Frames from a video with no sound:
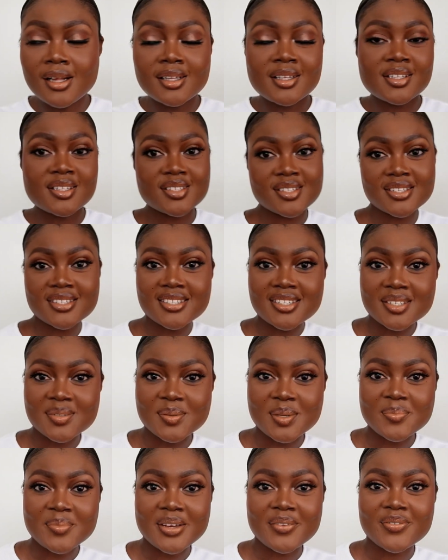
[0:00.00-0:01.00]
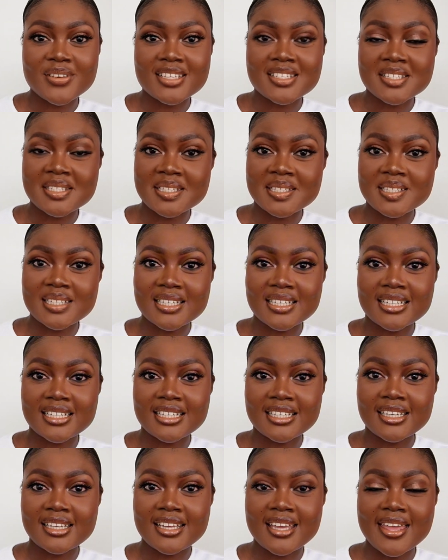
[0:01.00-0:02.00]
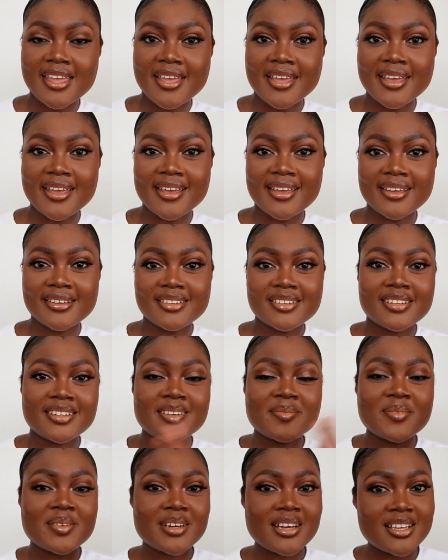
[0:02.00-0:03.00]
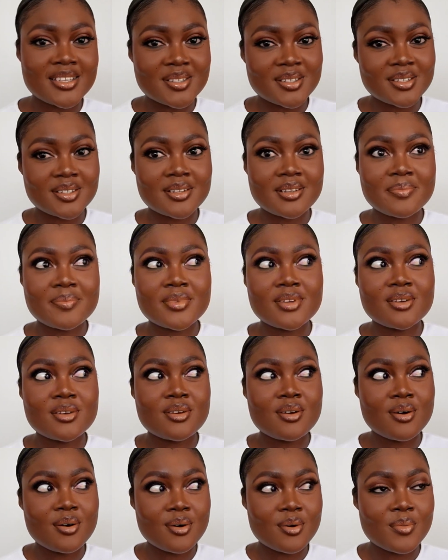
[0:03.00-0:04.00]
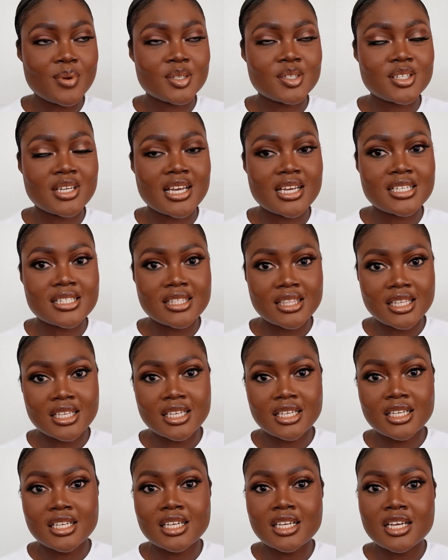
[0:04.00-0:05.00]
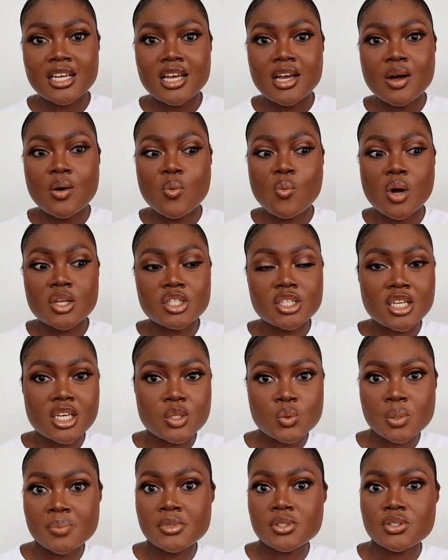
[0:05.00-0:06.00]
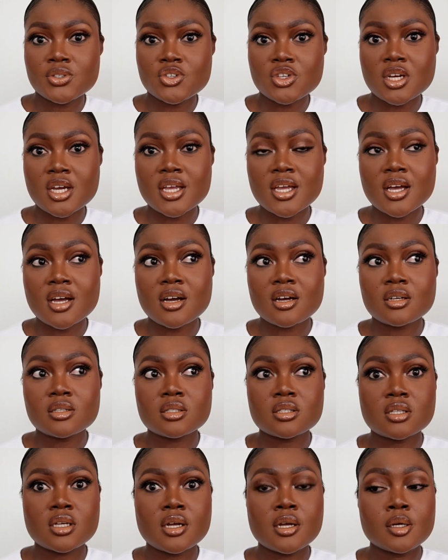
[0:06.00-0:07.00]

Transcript: so this is what my face is looking like. And yeah, let me know what you guys think, what you guys want me to try out.